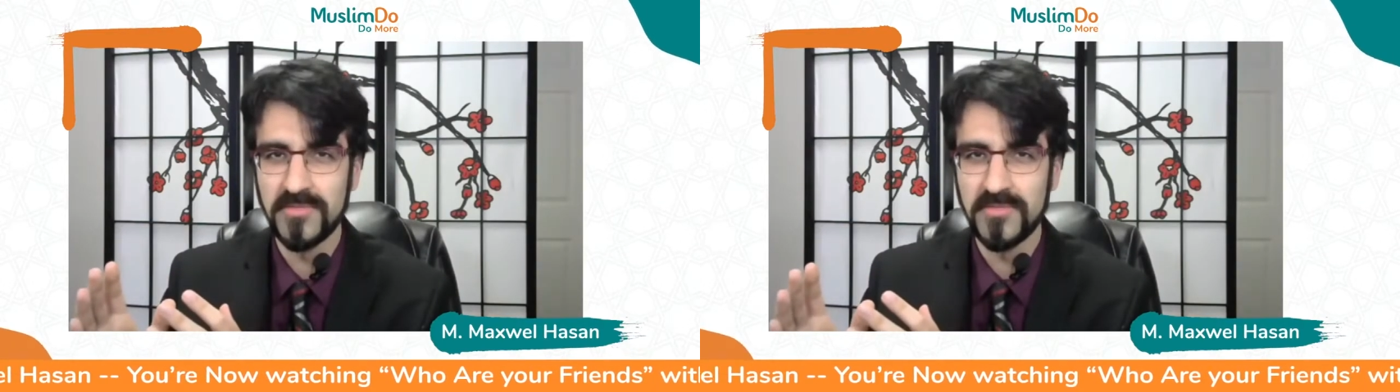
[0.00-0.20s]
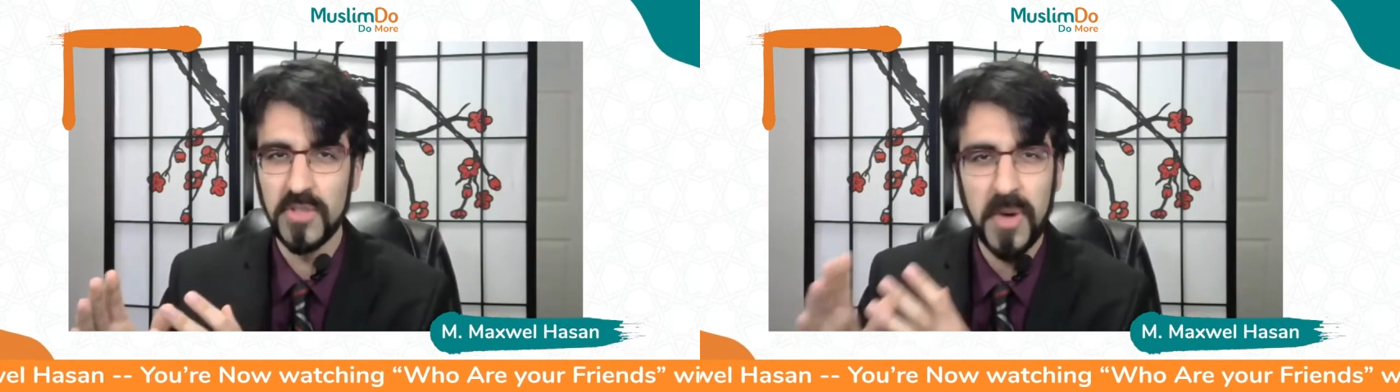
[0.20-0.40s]

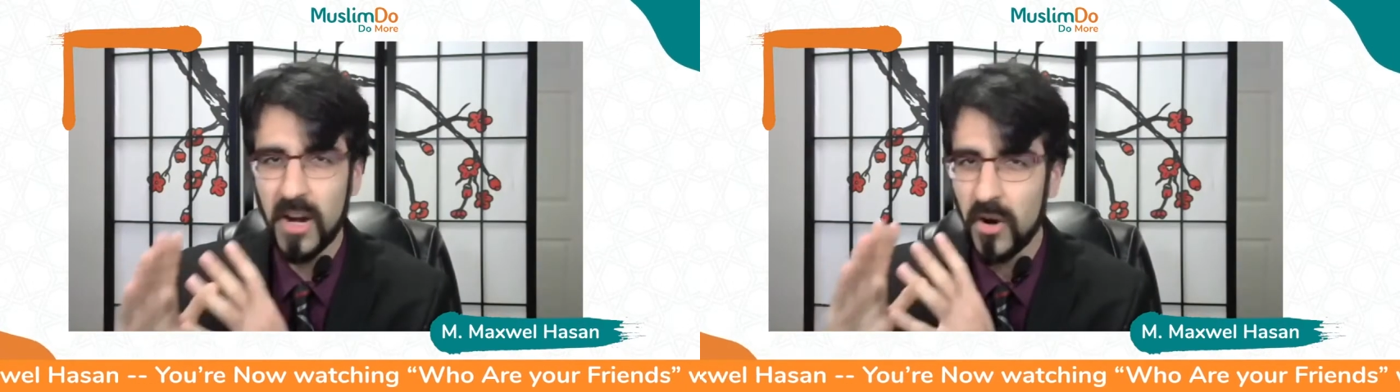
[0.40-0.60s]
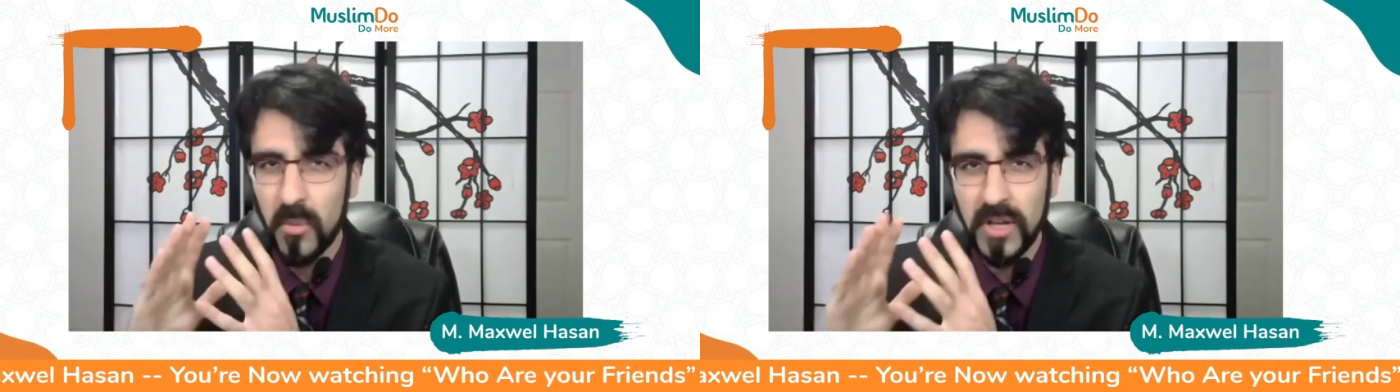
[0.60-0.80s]
No
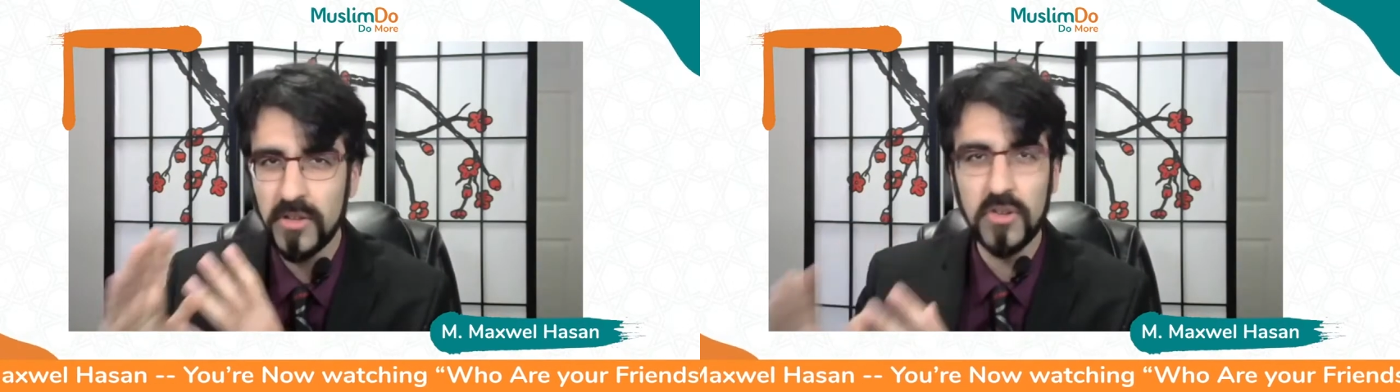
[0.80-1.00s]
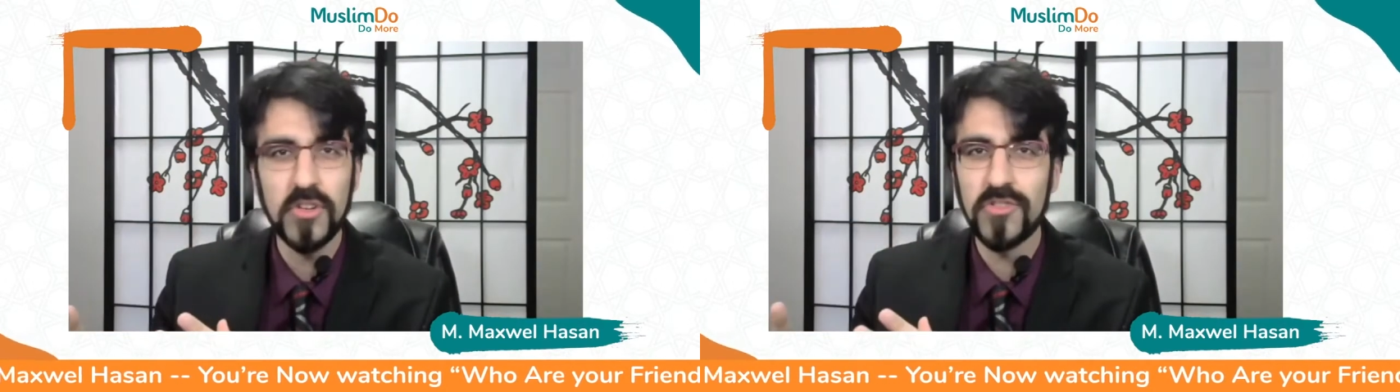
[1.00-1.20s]
matter
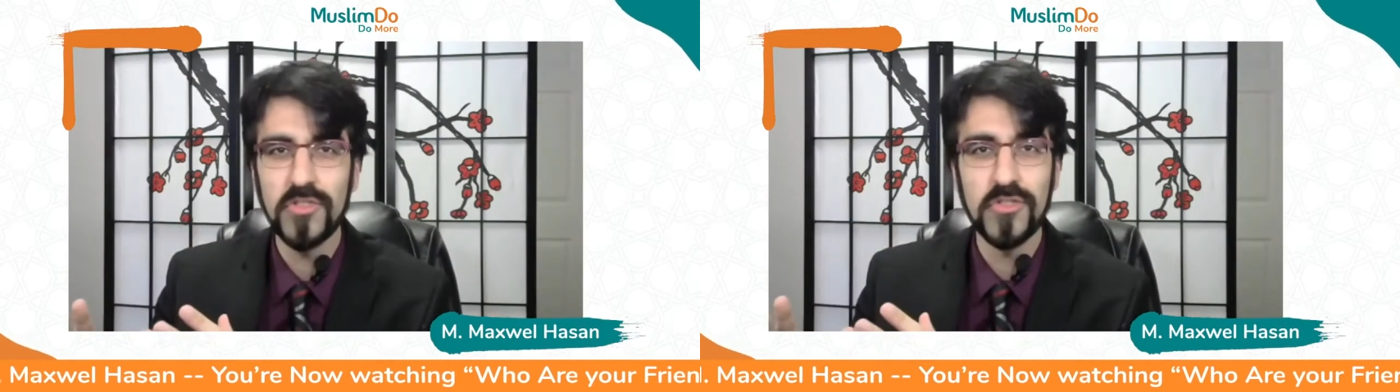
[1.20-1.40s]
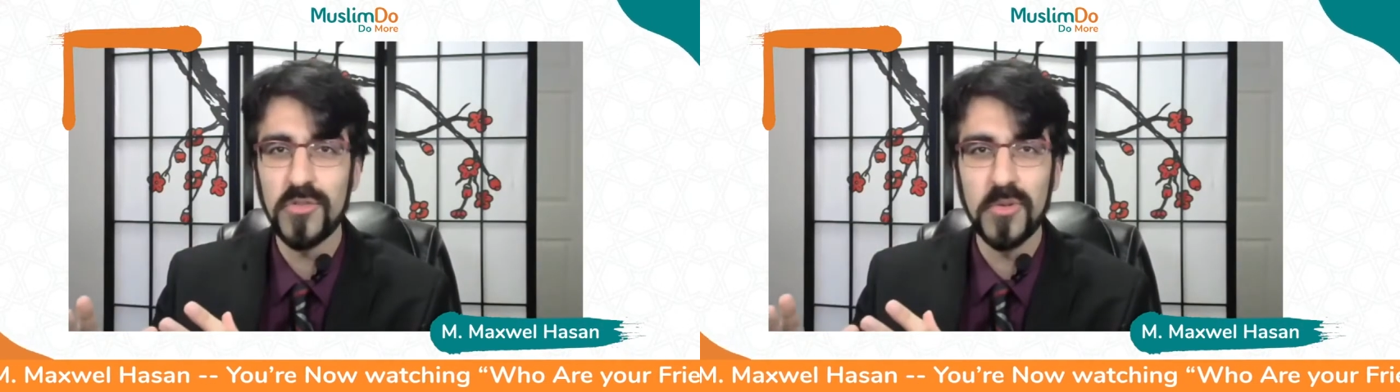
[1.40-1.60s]
what good you
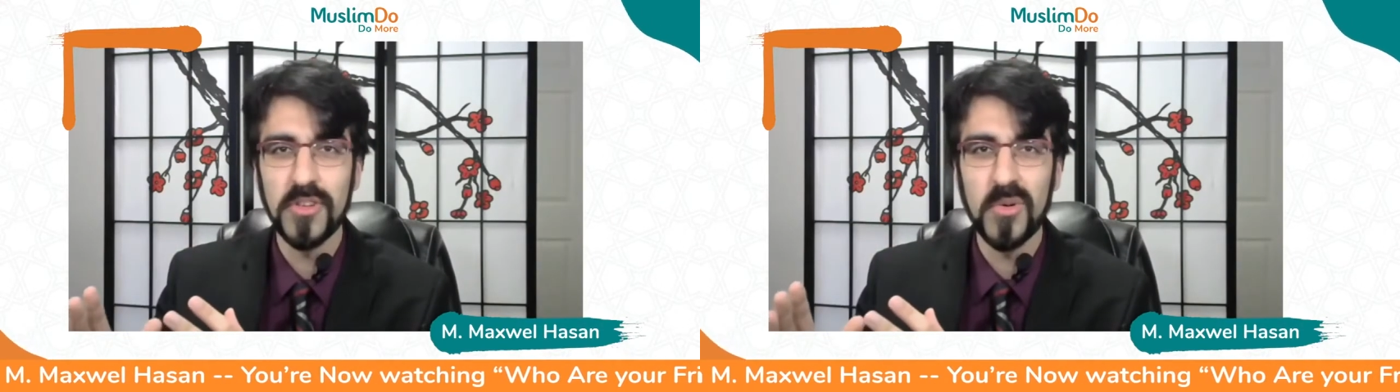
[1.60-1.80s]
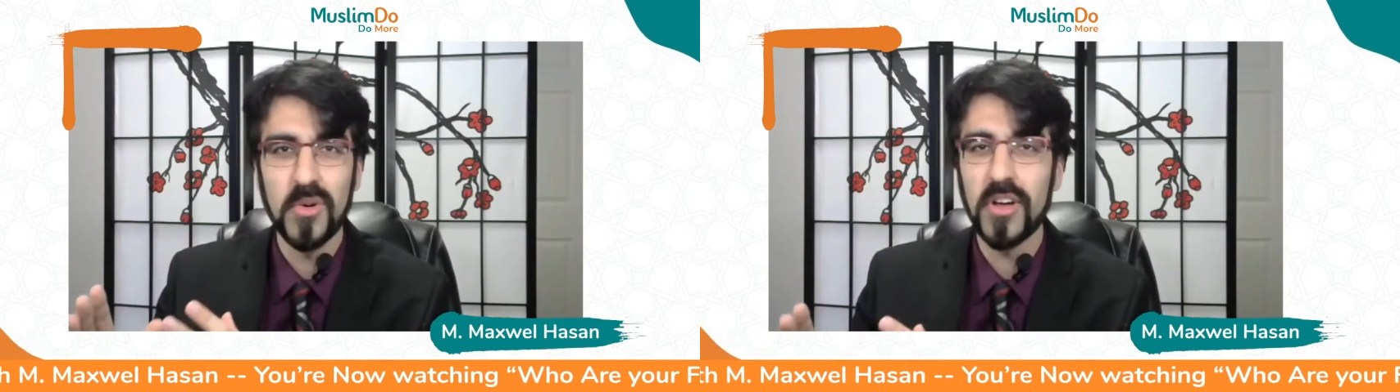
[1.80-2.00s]
do in
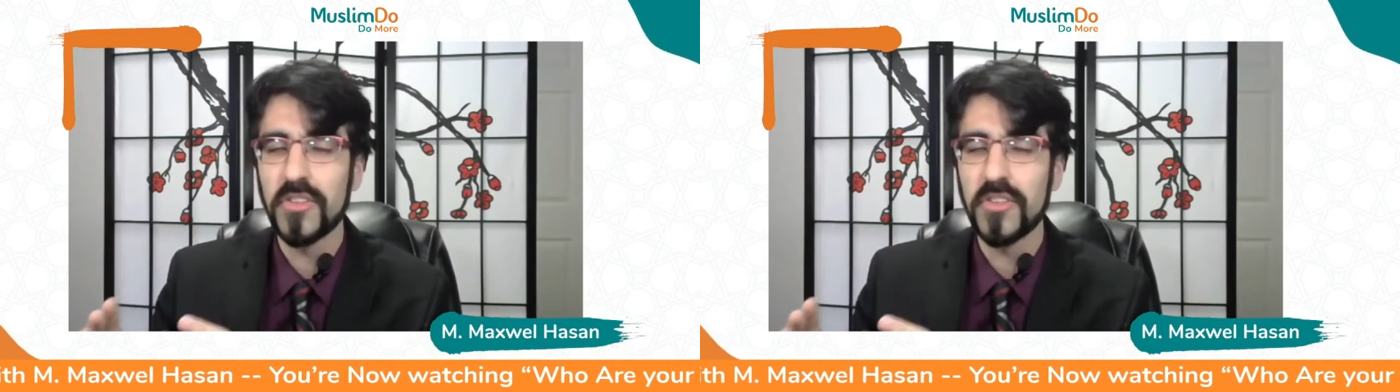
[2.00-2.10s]
the world,